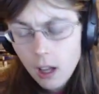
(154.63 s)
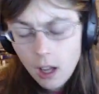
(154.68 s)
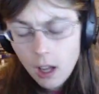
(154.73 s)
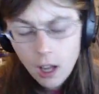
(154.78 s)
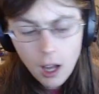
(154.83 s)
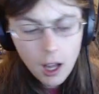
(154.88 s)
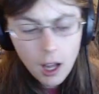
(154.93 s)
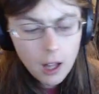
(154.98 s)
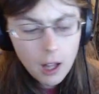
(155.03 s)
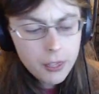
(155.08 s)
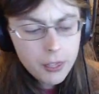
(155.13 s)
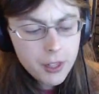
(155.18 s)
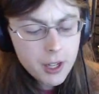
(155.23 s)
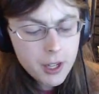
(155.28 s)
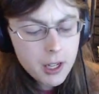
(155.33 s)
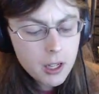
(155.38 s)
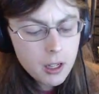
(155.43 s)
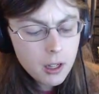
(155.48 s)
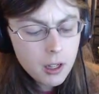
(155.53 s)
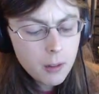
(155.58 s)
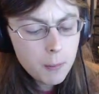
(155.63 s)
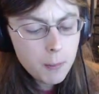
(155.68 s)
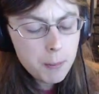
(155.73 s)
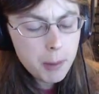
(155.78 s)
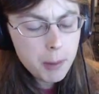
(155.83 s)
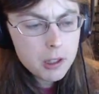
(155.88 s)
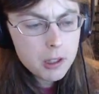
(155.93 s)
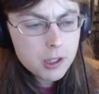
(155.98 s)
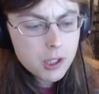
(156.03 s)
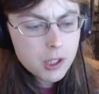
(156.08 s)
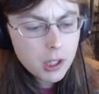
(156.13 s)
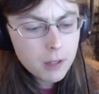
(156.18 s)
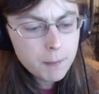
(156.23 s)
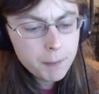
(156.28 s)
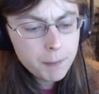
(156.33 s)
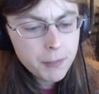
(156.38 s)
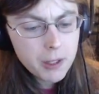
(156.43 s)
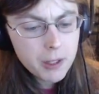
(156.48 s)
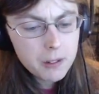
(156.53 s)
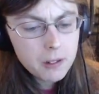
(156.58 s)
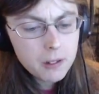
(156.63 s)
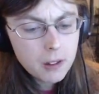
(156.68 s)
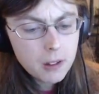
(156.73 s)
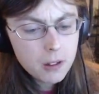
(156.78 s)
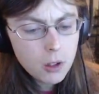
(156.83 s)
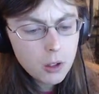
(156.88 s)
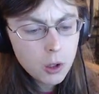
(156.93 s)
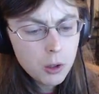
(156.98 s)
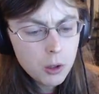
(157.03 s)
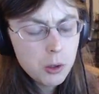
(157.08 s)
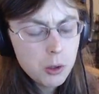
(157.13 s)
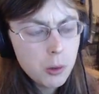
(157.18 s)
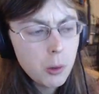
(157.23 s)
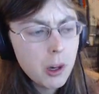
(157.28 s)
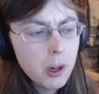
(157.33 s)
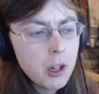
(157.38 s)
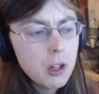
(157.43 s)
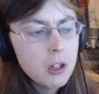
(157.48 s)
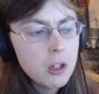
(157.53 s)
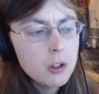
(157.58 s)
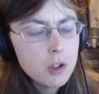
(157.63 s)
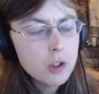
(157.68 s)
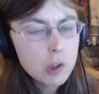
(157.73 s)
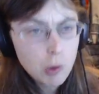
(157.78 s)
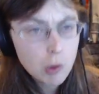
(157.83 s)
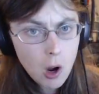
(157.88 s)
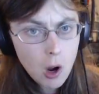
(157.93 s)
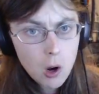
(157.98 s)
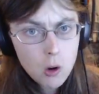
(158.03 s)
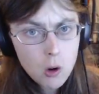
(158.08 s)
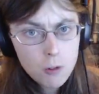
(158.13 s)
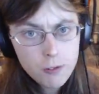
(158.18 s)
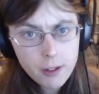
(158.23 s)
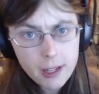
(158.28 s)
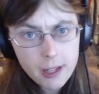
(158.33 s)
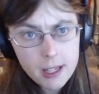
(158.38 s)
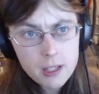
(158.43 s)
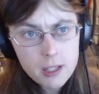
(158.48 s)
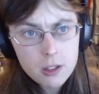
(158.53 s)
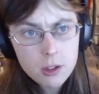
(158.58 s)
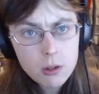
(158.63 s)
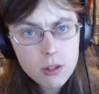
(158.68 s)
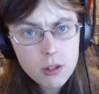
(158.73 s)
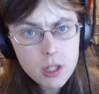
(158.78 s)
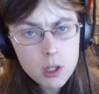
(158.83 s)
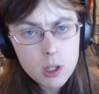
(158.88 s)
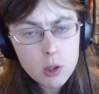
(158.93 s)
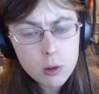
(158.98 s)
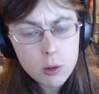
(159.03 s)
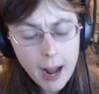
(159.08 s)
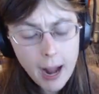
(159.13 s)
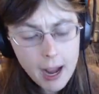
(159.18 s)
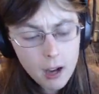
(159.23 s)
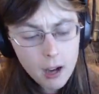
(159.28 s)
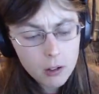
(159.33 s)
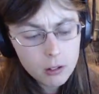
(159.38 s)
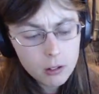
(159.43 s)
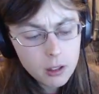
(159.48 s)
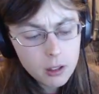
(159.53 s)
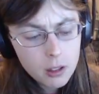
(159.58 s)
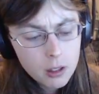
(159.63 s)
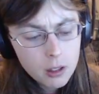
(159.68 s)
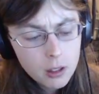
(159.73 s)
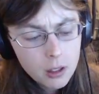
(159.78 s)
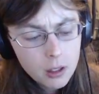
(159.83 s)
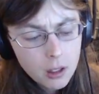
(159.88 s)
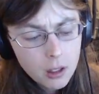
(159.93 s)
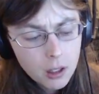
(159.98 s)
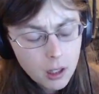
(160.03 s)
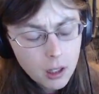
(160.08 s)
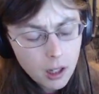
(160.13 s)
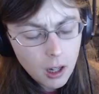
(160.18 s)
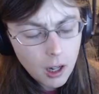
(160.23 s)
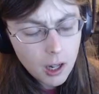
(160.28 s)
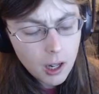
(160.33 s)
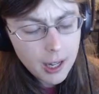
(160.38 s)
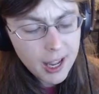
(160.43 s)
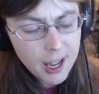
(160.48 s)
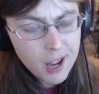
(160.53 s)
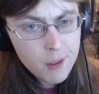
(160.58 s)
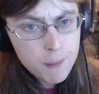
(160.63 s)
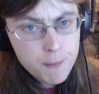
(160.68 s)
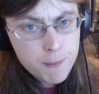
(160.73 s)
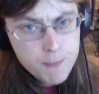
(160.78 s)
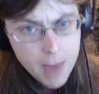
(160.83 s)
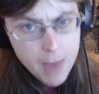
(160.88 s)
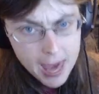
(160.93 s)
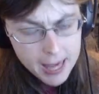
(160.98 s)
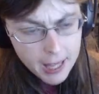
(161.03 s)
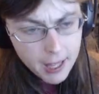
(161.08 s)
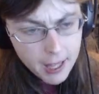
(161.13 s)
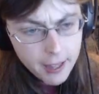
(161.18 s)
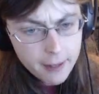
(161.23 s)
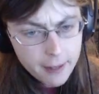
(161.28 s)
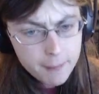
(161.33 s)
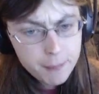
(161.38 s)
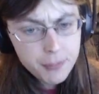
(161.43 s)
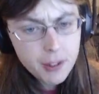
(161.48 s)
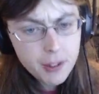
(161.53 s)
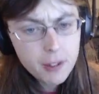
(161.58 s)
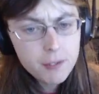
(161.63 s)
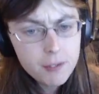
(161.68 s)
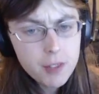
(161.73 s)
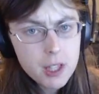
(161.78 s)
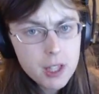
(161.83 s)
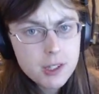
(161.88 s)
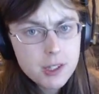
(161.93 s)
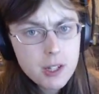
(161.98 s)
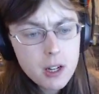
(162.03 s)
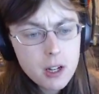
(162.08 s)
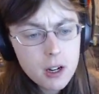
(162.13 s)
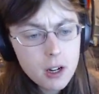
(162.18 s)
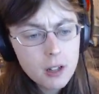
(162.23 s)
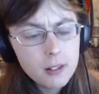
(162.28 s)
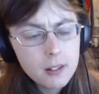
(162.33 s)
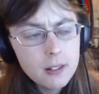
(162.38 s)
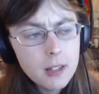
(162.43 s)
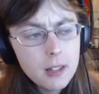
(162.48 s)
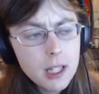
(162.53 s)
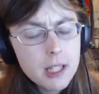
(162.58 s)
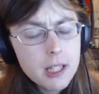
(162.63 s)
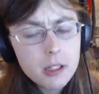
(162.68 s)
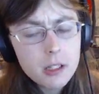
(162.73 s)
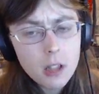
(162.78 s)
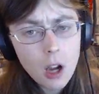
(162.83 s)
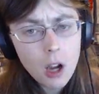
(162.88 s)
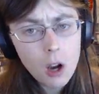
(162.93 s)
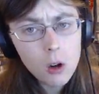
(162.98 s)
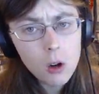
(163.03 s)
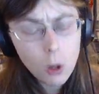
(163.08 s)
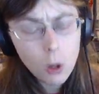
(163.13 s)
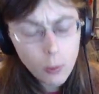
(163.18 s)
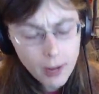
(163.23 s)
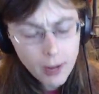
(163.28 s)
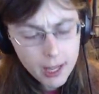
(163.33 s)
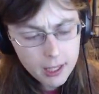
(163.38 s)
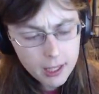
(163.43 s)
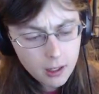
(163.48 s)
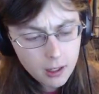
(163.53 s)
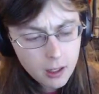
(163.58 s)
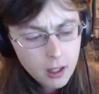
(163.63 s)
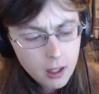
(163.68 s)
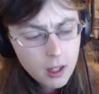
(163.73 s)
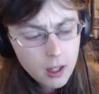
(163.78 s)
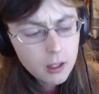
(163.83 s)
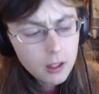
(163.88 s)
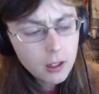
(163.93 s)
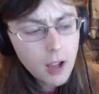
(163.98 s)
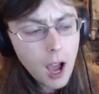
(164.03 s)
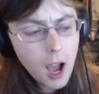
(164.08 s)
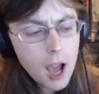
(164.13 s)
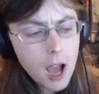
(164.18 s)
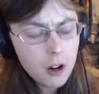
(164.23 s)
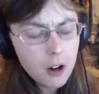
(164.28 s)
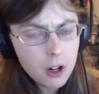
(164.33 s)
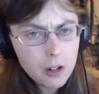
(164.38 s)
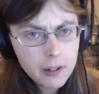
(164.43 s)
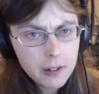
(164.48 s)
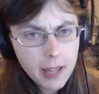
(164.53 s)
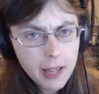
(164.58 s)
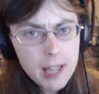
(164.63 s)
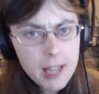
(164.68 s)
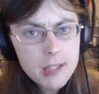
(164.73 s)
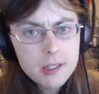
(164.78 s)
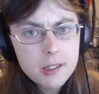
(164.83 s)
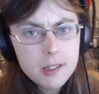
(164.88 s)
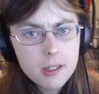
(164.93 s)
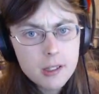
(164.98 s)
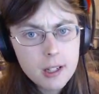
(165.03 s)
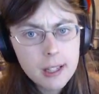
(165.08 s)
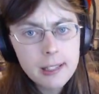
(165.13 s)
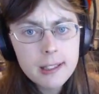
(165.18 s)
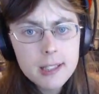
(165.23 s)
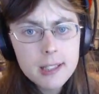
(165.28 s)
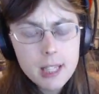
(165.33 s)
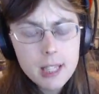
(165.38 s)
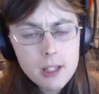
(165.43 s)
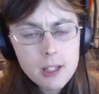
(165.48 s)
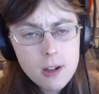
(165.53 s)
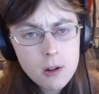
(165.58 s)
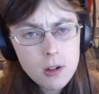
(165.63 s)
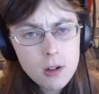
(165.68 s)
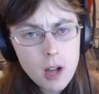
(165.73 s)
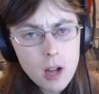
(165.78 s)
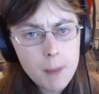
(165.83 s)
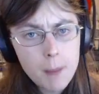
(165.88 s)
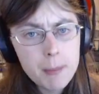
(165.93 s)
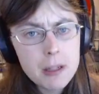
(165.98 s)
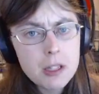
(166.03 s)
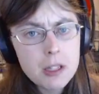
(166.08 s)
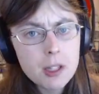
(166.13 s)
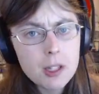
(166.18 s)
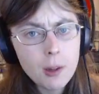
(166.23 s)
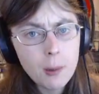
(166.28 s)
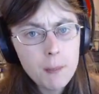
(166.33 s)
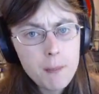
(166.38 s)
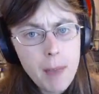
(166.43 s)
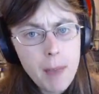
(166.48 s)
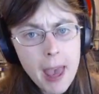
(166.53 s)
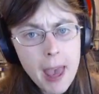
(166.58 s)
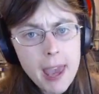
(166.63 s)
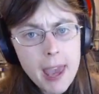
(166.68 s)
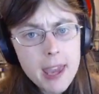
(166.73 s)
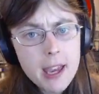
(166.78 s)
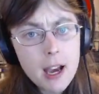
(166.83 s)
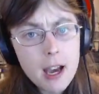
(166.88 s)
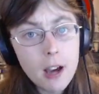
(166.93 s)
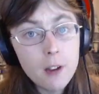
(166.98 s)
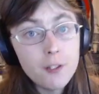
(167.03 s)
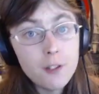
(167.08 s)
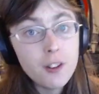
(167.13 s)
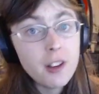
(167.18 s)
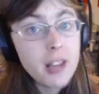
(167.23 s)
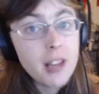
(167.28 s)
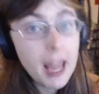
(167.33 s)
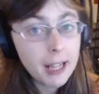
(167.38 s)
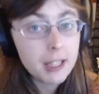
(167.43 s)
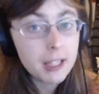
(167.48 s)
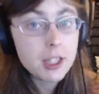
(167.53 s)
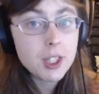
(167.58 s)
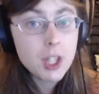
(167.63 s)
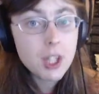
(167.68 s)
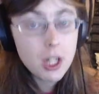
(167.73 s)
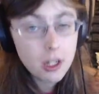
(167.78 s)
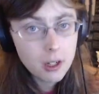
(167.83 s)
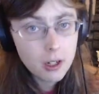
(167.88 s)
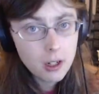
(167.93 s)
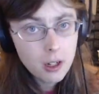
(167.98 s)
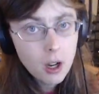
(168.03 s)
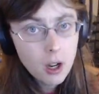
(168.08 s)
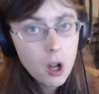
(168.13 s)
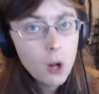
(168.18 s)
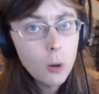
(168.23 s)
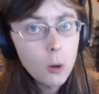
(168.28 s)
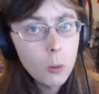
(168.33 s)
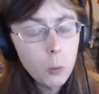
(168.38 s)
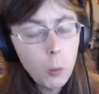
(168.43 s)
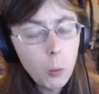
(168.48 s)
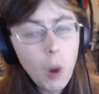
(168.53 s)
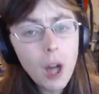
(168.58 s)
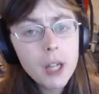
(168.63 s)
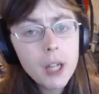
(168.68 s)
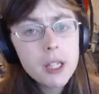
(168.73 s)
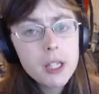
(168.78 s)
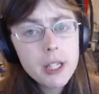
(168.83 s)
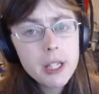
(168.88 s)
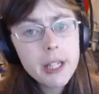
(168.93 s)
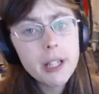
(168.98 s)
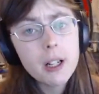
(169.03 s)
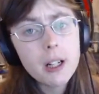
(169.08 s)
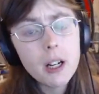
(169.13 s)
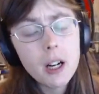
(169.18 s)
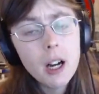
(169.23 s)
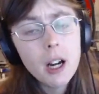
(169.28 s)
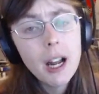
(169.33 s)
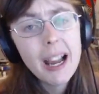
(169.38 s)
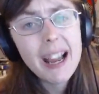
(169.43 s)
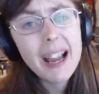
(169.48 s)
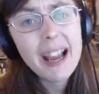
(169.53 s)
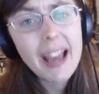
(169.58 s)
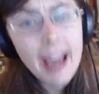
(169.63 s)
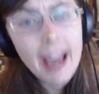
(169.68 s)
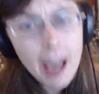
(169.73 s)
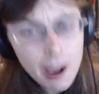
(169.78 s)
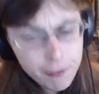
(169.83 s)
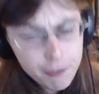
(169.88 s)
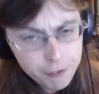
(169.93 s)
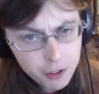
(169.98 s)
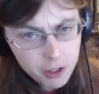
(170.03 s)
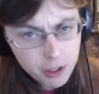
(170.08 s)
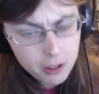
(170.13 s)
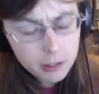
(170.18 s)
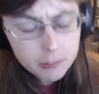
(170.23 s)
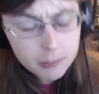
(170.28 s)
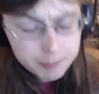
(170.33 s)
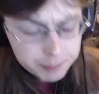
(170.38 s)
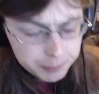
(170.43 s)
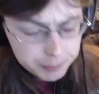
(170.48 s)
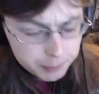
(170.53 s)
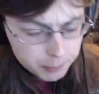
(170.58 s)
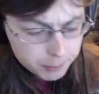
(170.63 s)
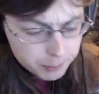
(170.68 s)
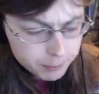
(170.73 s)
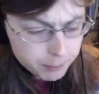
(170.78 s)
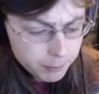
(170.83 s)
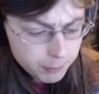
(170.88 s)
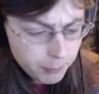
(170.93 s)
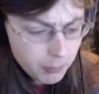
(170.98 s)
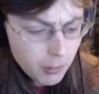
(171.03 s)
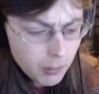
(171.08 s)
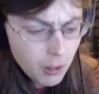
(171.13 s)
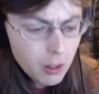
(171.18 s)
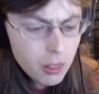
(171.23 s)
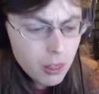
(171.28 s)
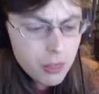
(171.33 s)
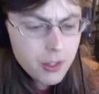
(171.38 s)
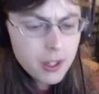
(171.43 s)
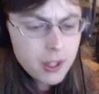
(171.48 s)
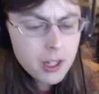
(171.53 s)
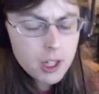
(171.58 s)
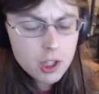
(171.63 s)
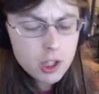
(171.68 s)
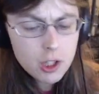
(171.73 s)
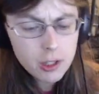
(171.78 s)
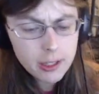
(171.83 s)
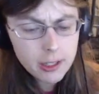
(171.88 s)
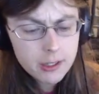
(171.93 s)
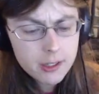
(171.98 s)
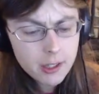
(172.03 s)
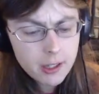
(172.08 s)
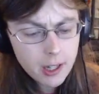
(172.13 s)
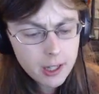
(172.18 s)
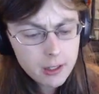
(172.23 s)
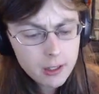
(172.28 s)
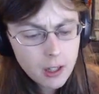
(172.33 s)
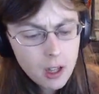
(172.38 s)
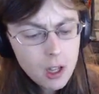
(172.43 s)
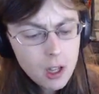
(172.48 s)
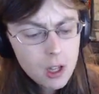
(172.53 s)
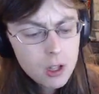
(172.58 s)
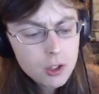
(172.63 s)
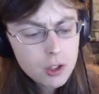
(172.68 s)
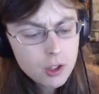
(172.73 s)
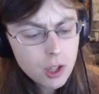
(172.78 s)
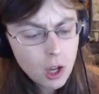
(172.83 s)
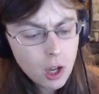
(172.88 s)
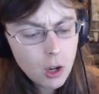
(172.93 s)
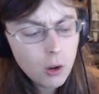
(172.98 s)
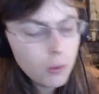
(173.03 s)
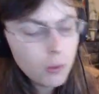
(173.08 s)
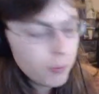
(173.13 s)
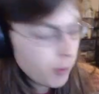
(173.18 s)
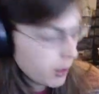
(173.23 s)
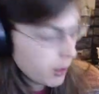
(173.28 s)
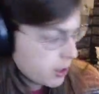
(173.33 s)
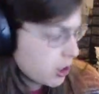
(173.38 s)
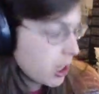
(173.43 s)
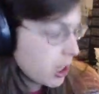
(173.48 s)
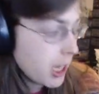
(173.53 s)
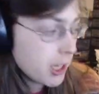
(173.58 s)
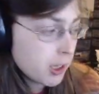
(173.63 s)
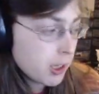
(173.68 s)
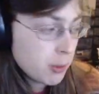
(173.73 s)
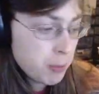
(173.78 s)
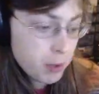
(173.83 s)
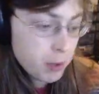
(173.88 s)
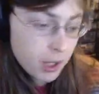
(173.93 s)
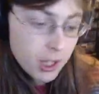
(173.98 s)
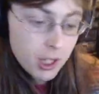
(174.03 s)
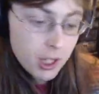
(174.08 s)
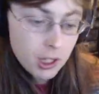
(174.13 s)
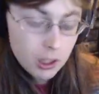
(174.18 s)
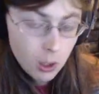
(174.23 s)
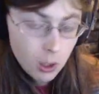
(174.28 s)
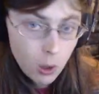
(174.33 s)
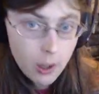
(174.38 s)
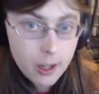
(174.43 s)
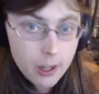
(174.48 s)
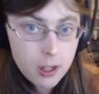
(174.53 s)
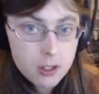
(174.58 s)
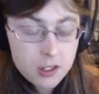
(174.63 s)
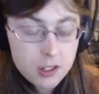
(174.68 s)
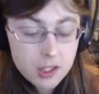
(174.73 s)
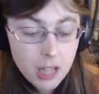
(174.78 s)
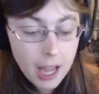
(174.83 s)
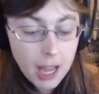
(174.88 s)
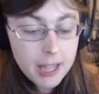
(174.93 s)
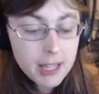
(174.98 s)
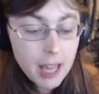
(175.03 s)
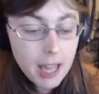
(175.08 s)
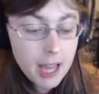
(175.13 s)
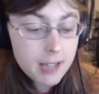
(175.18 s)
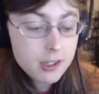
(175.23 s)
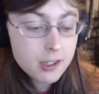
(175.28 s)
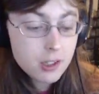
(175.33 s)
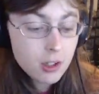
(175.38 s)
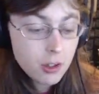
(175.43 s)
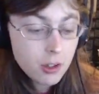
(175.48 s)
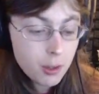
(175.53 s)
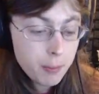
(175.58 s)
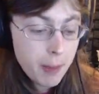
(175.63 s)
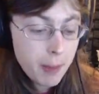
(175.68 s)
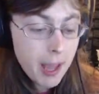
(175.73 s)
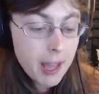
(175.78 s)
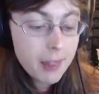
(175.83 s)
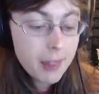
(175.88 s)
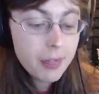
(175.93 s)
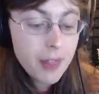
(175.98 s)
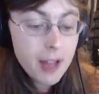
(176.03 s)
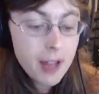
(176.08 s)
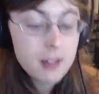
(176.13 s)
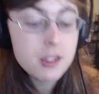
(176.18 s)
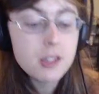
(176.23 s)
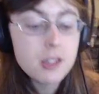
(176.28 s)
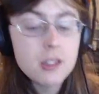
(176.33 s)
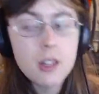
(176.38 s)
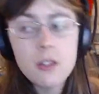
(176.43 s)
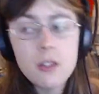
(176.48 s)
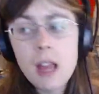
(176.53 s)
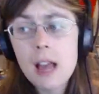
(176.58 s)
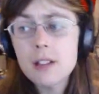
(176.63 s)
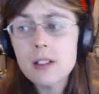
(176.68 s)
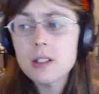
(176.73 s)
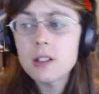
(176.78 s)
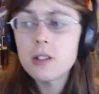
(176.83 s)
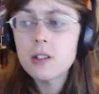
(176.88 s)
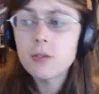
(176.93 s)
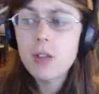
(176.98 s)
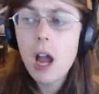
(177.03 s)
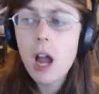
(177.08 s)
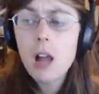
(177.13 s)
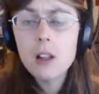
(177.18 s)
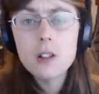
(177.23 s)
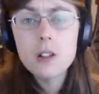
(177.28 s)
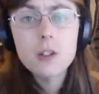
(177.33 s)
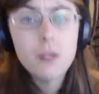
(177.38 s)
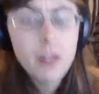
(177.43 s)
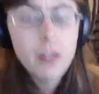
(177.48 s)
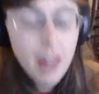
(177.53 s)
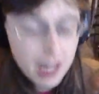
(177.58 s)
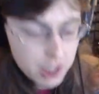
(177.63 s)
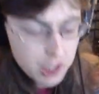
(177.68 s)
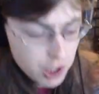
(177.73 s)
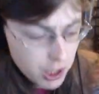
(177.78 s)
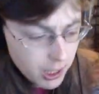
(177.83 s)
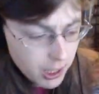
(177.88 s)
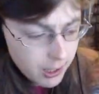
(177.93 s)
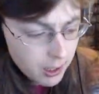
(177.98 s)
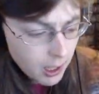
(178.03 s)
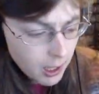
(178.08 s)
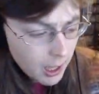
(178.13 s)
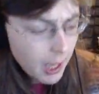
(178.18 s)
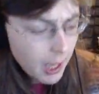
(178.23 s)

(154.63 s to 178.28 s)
The person who drove into the crowd in May of this year, Lisa O'Quinn, got her case continued up until May of next year, 1 year after the initial incident. So she has some pretty good lawyers, I guess. They're paying thousands and thousands of dollars for that shit.